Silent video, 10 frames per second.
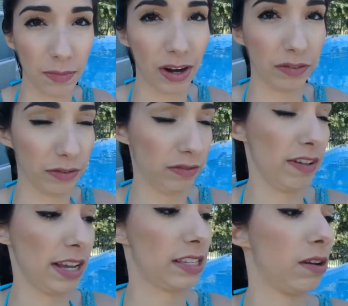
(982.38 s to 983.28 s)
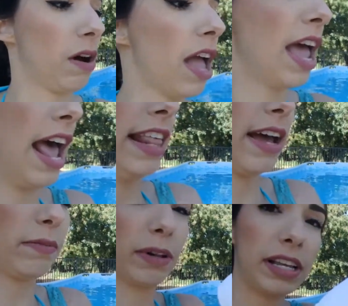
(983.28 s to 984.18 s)
am wearing a full face, so
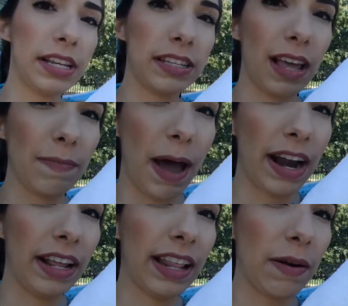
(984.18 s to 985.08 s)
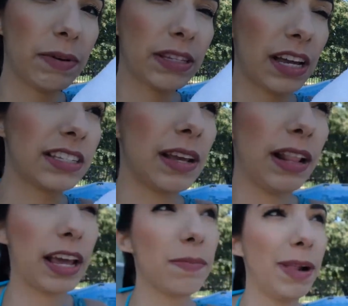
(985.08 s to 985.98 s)
that really isn't that bad, and that was because I
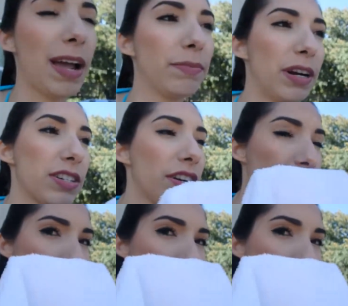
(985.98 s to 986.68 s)
like applied pressure and